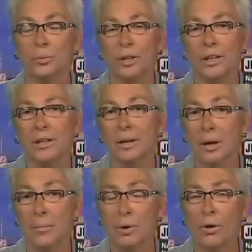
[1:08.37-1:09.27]
we
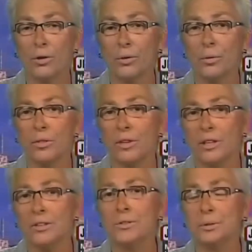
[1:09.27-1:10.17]
partner with
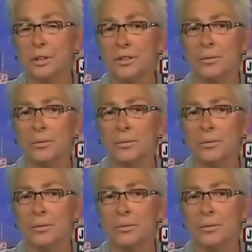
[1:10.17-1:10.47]
industry